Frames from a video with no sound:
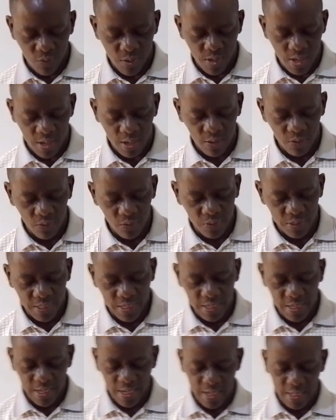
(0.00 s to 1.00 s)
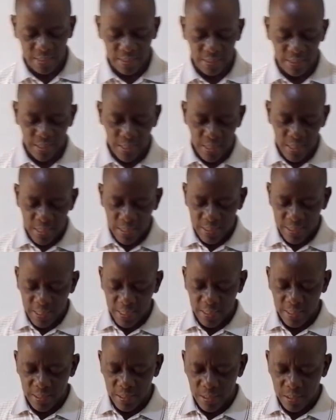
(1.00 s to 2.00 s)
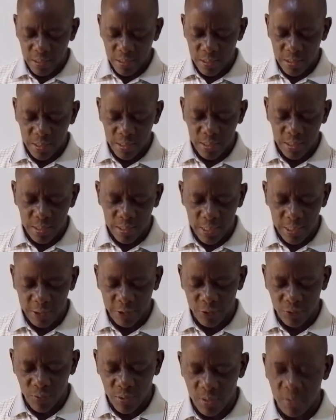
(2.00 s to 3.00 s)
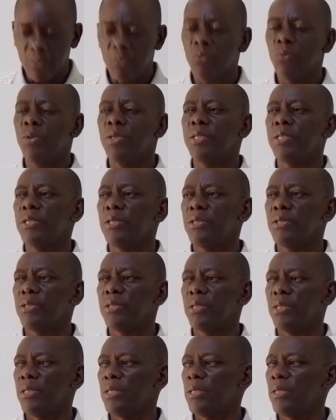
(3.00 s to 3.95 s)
we are looking at. Then the next one, which is